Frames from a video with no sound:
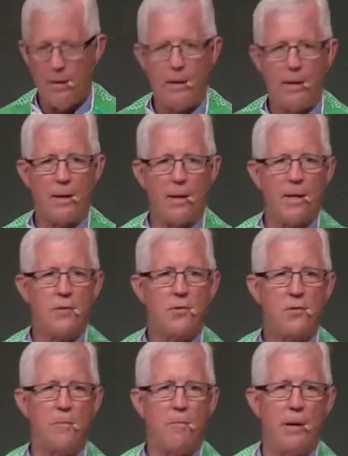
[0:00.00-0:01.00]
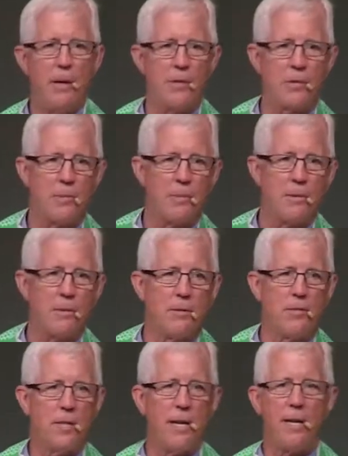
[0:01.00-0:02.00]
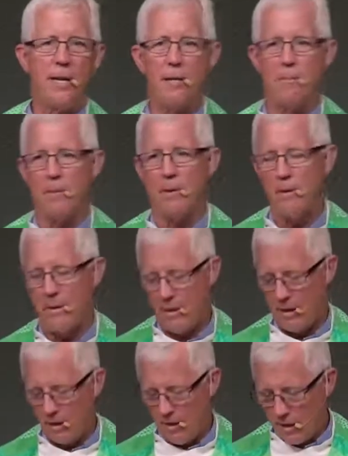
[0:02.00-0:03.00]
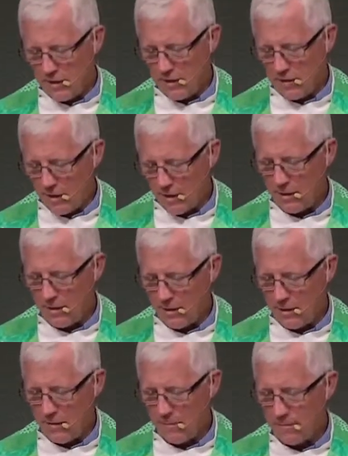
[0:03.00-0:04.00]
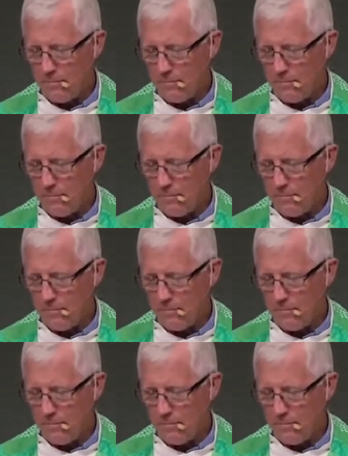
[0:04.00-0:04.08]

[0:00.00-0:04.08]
It leads to embarrassment, shame, and a loss of dignity.